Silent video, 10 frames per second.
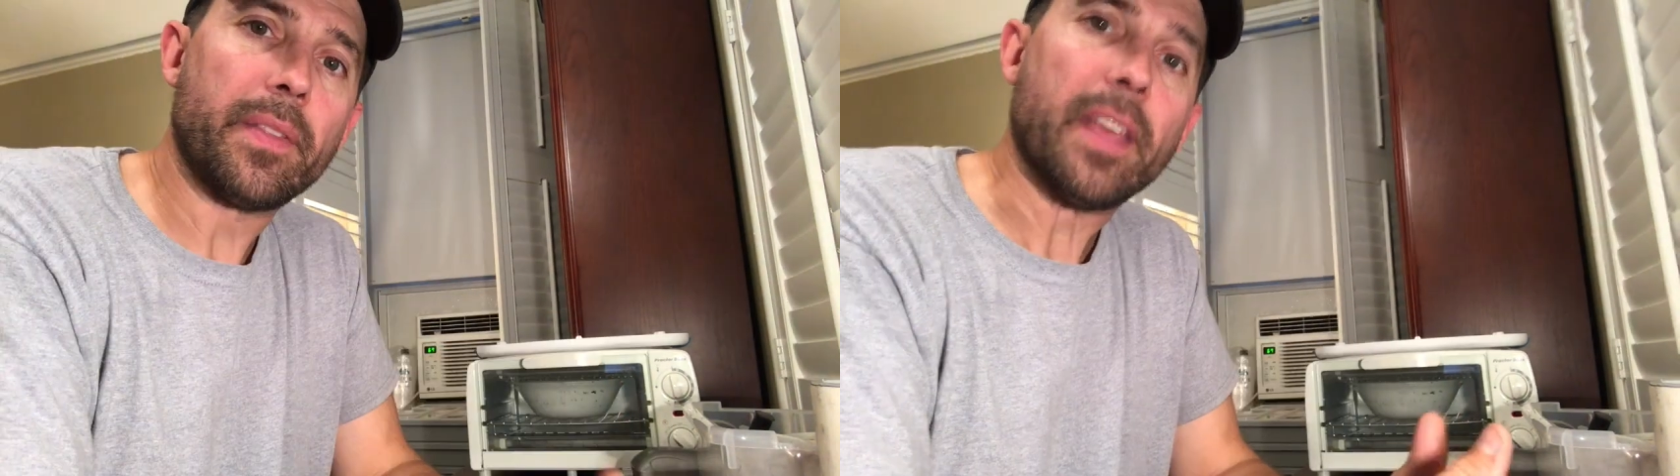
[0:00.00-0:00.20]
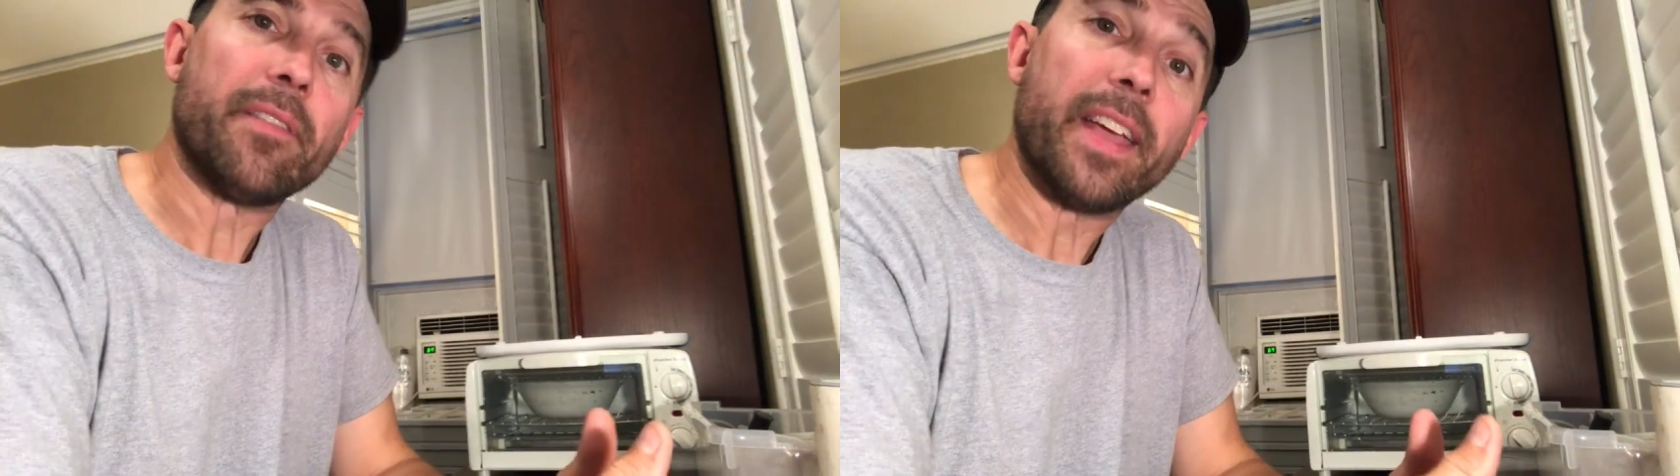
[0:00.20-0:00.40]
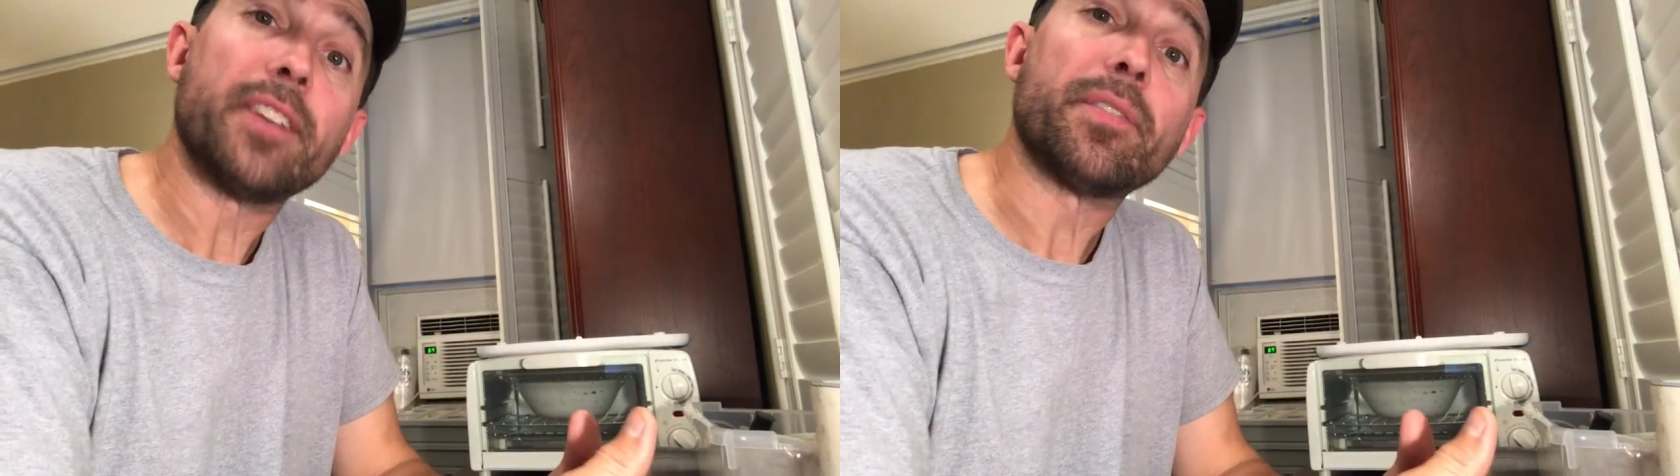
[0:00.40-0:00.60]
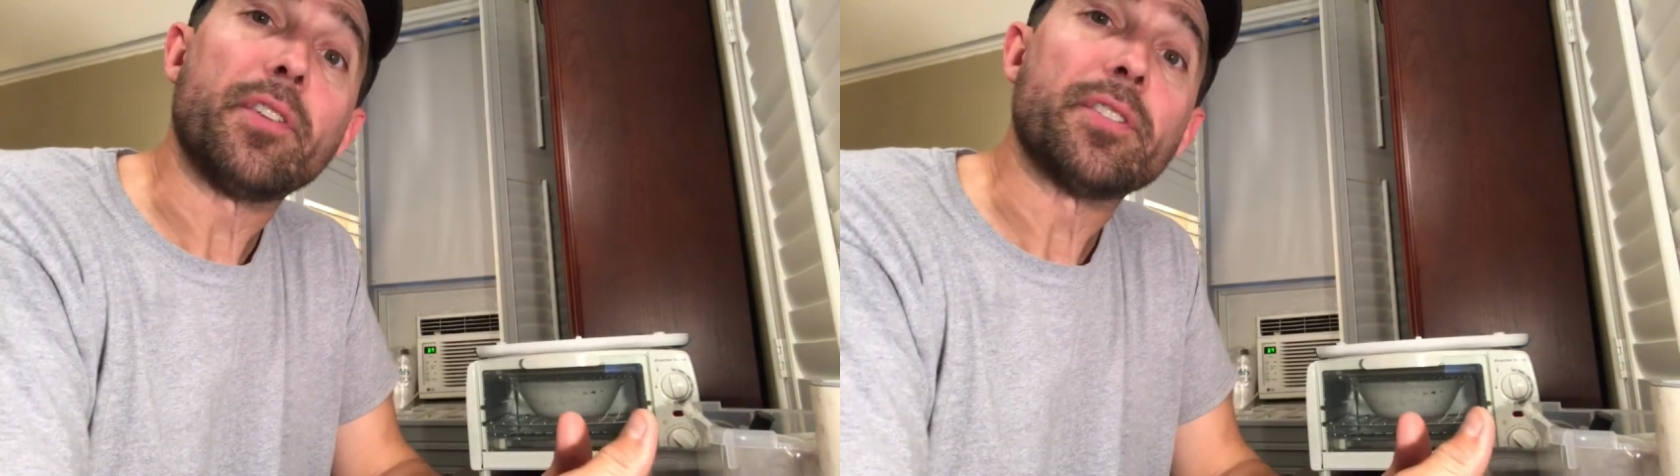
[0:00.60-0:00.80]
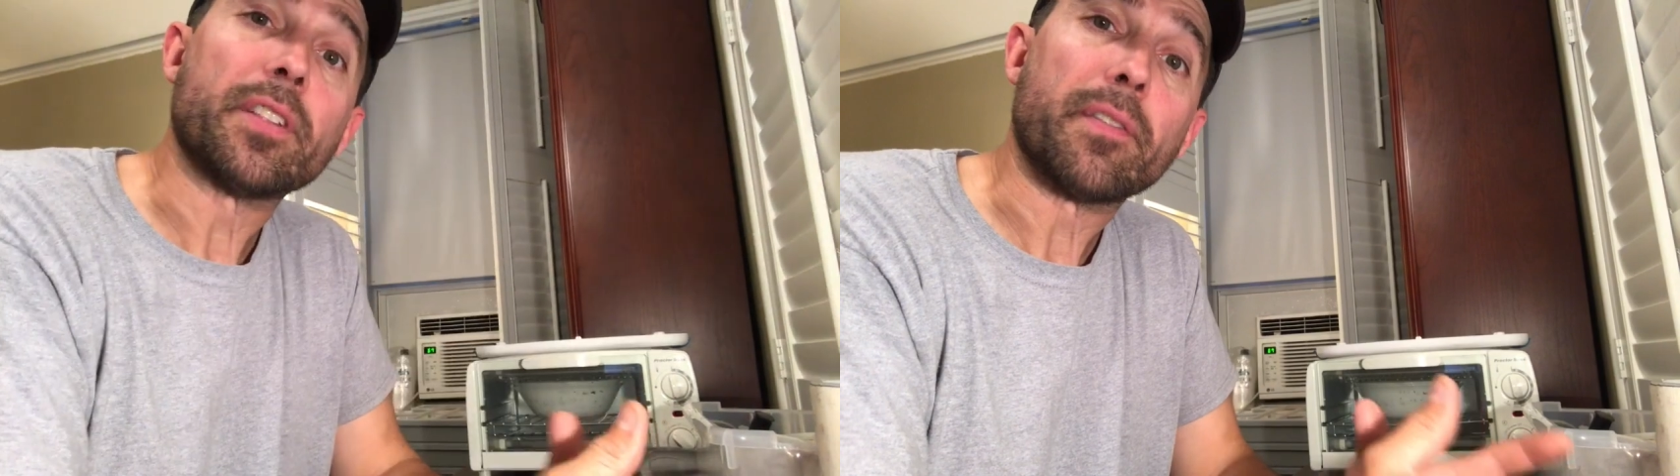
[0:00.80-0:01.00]
The advantage of
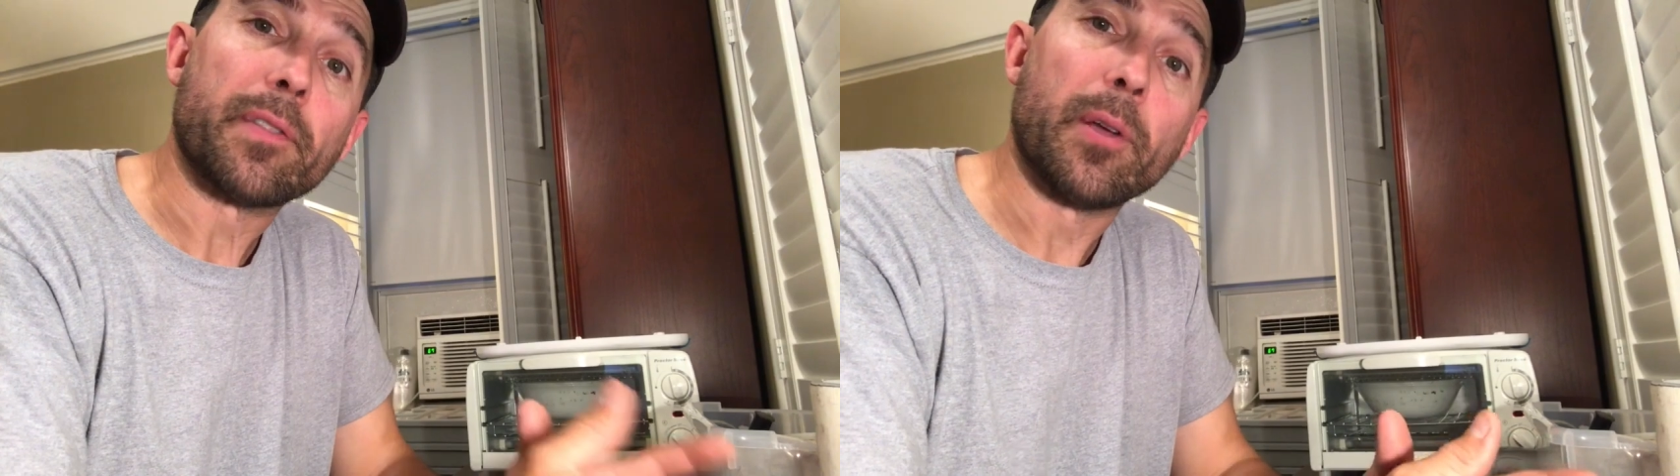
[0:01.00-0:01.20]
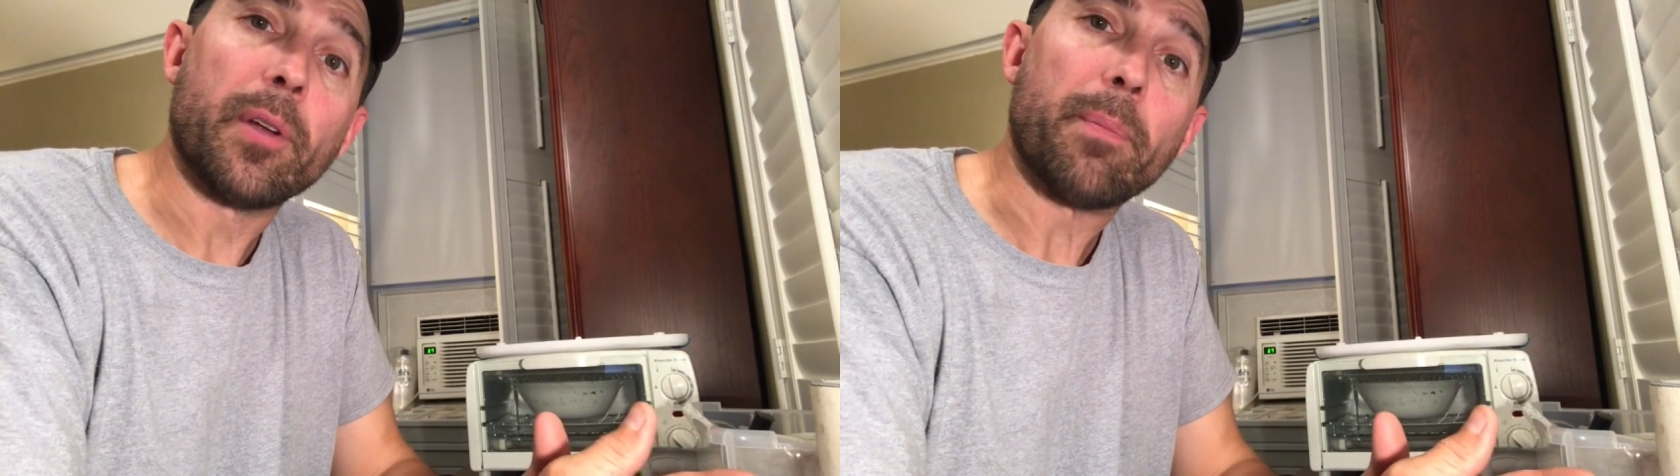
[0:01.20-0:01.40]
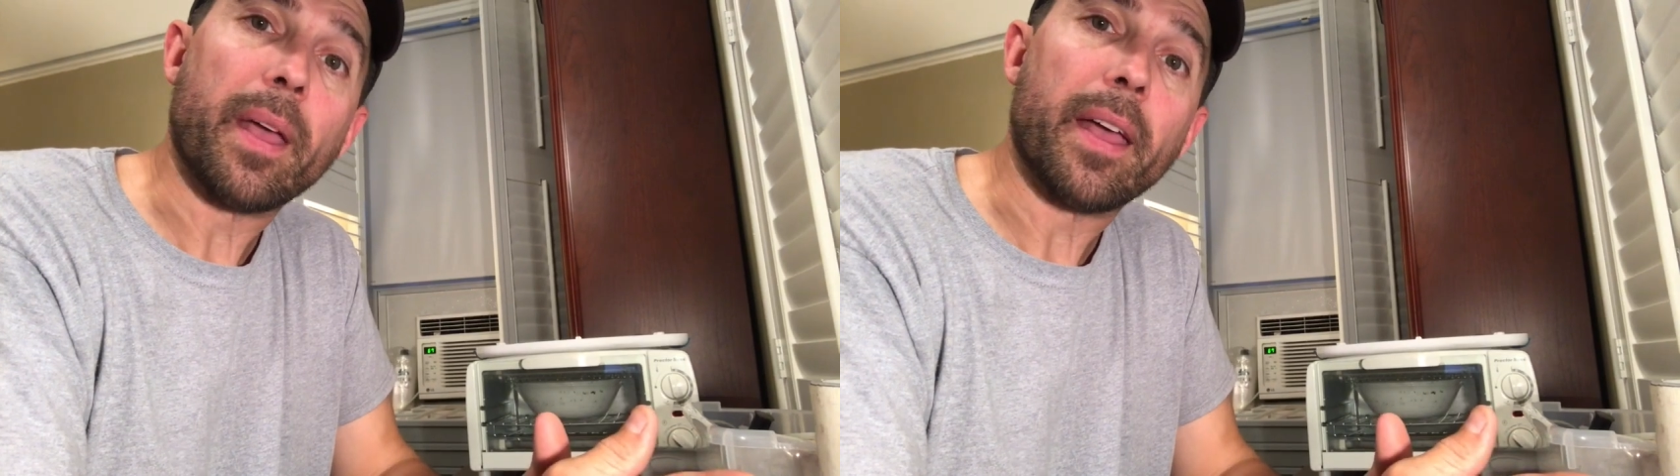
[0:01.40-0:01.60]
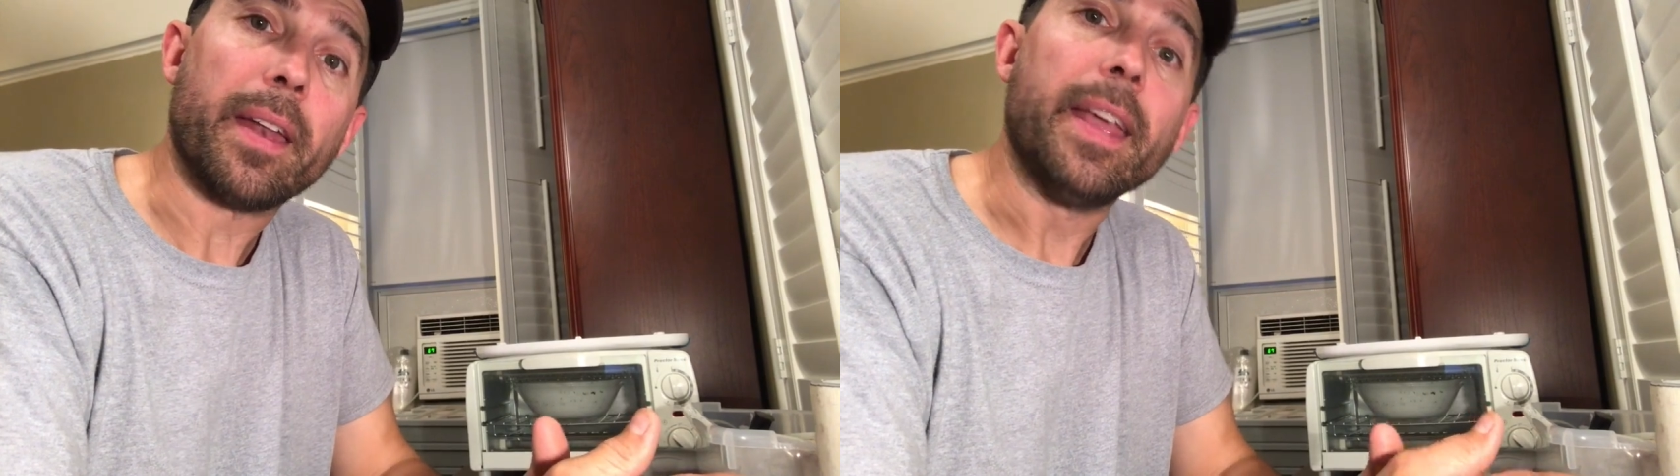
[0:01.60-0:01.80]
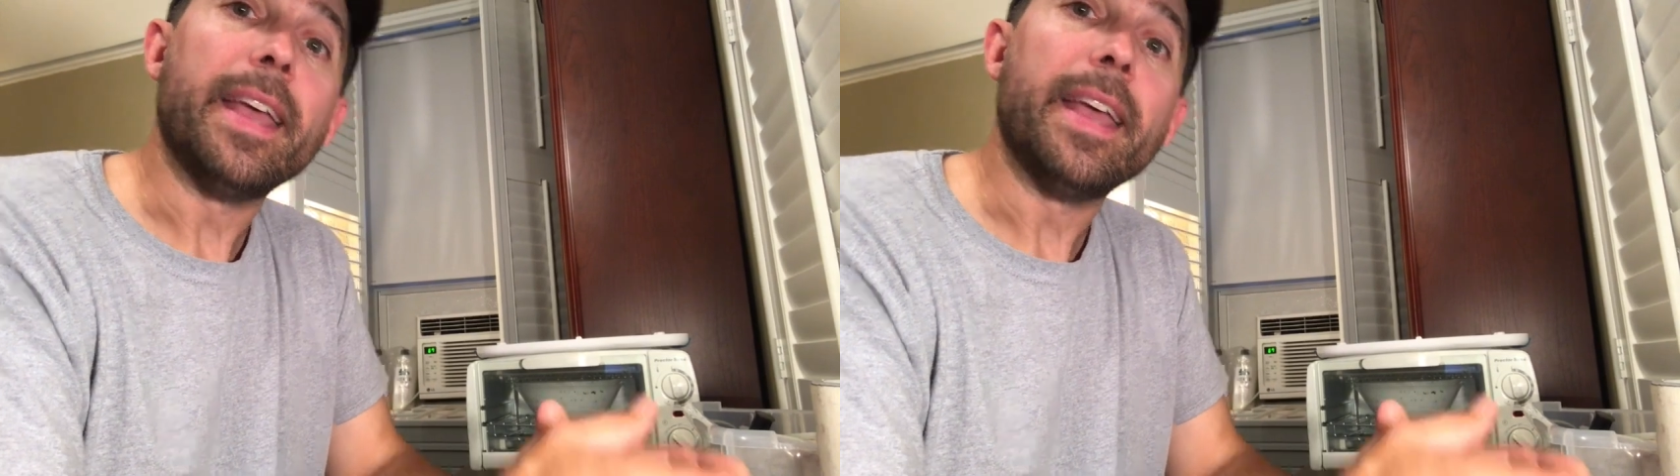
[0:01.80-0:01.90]
using the fluid bed